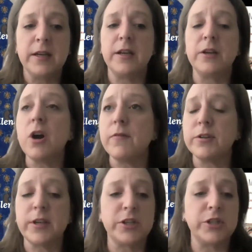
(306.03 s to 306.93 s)
in
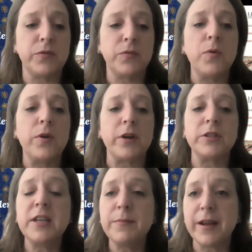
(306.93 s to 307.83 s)
conversation with our
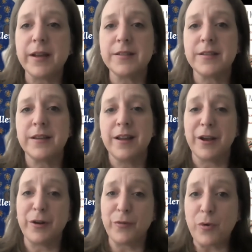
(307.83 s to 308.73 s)
teammates,
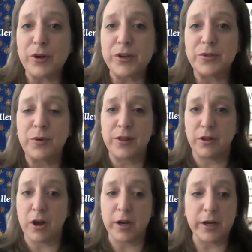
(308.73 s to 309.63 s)
and of course, with the
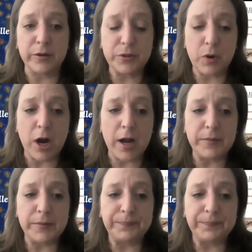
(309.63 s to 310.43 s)
long ago scribe.